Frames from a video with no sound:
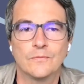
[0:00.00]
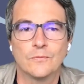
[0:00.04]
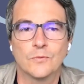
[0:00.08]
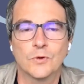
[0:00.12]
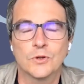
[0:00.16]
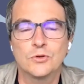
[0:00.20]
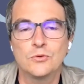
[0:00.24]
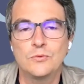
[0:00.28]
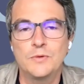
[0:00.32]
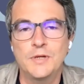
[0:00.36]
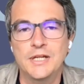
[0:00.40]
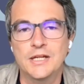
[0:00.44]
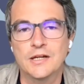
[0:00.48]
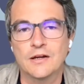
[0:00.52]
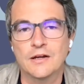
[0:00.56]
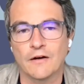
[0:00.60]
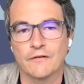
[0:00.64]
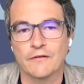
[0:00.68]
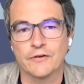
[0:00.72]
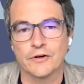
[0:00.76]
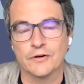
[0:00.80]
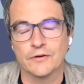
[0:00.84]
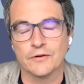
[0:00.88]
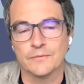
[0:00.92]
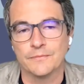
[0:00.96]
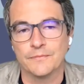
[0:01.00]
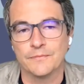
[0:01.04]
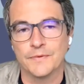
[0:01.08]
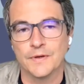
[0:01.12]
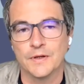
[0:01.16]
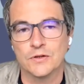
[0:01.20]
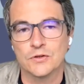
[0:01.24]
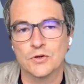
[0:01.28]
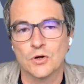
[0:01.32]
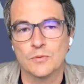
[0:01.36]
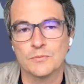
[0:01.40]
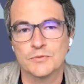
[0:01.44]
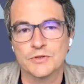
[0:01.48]
What do we cover
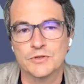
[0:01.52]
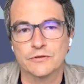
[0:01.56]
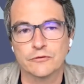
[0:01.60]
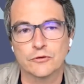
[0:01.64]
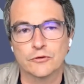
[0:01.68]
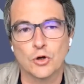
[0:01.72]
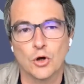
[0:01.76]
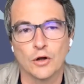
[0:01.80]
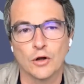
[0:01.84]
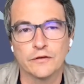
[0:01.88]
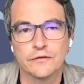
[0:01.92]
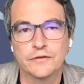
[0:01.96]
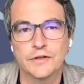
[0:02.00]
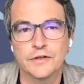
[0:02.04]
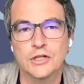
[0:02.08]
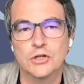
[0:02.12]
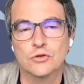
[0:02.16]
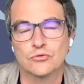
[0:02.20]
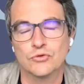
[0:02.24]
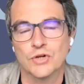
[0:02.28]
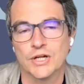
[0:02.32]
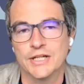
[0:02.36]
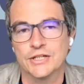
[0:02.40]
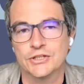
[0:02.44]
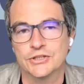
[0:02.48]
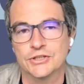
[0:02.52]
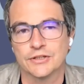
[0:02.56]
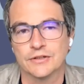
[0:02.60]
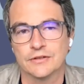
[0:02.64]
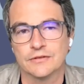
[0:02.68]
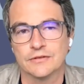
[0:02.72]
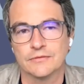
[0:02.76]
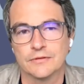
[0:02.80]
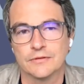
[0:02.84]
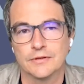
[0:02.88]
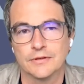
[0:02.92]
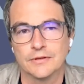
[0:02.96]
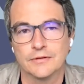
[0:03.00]
in terms of
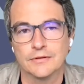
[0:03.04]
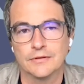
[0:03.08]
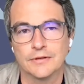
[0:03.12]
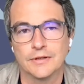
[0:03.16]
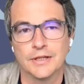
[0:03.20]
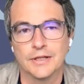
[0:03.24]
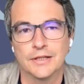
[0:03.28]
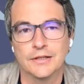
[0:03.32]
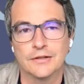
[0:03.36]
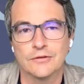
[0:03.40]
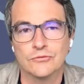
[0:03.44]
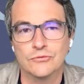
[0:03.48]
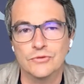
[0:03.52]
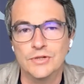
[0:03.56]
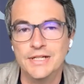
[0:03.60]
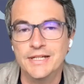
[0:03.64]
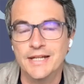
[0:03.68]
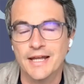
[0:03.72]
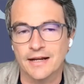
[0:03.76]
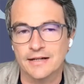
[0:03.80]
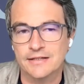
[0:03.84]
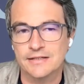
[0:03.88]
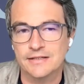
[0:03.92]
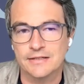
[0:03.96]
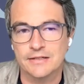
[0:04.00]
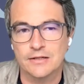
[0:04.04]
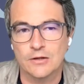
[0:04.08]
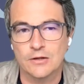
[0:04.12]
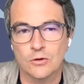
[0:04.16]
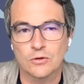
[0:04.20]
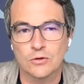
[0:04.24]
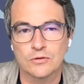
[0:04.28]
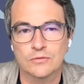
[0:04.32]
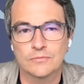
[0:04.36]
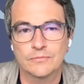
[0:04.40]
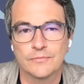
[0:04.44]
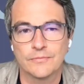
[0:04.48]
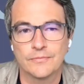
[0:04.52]
configuration in the read access
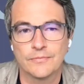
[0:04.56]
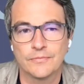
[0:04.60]
log?